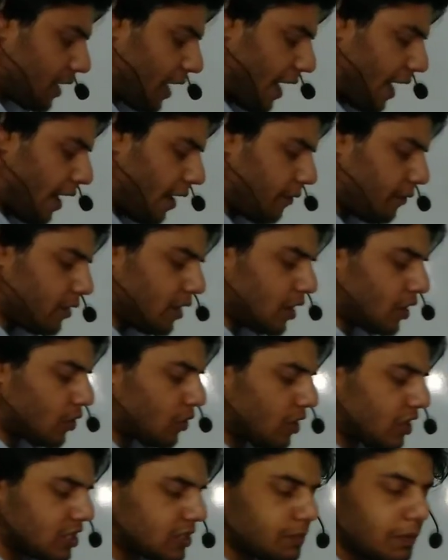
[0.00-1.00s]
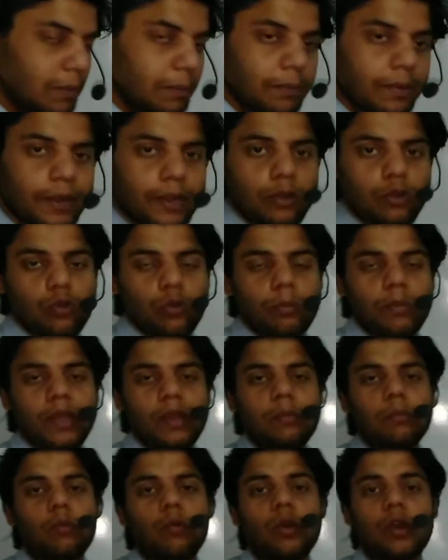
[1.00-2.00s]
have the transmembrane
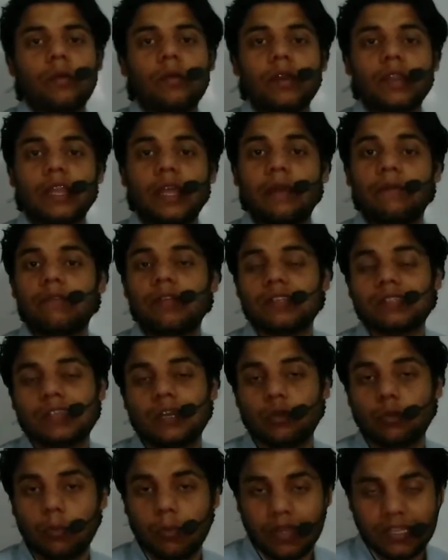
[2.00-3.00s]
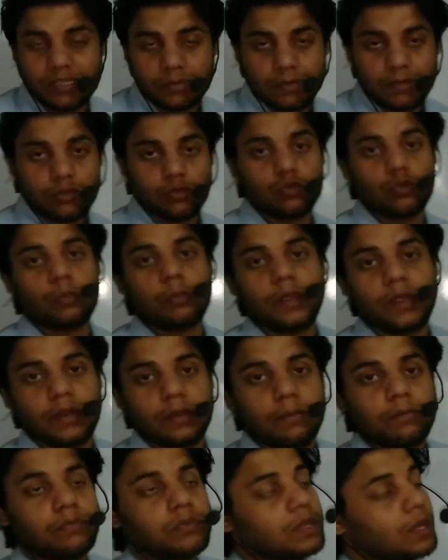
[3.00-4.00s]
domain, moreover they have a cytoplasmic domain.
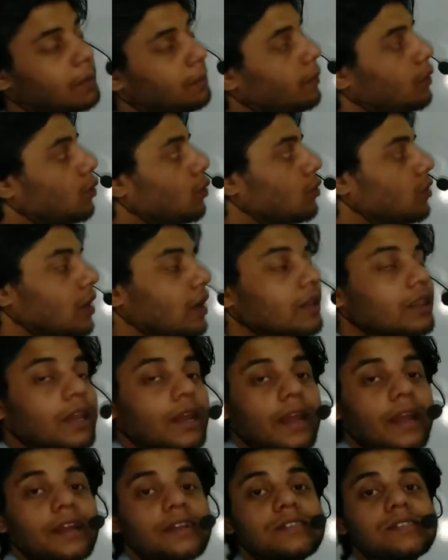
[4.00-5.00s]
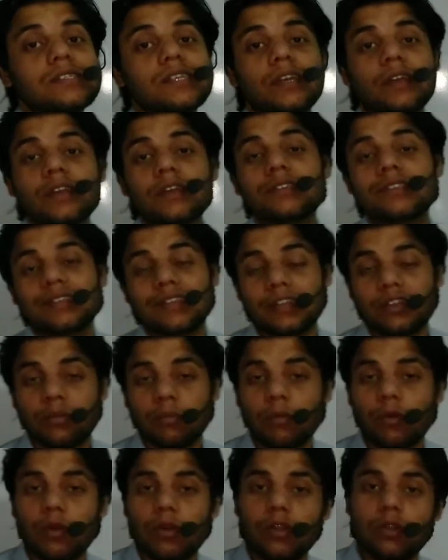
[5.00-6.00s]
But on the other hand, secreted
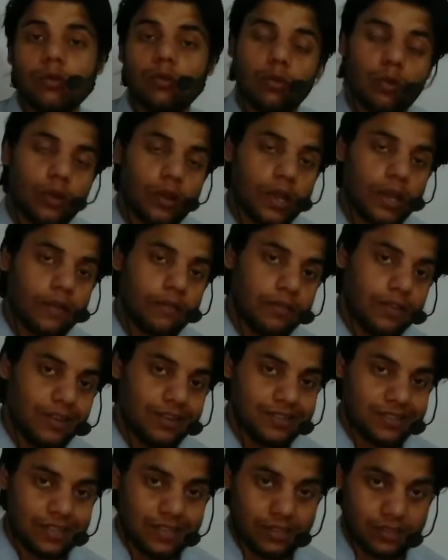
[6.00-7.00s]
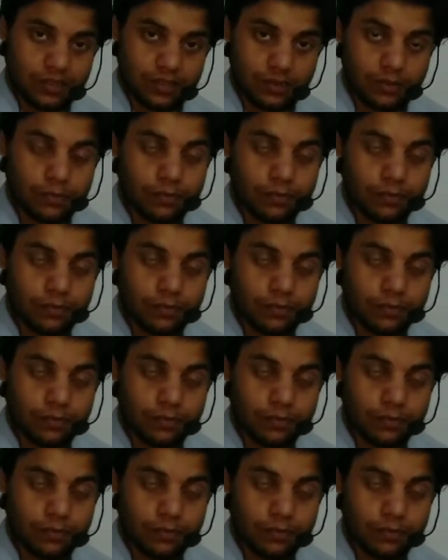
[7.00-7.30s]
antibody don't have these things.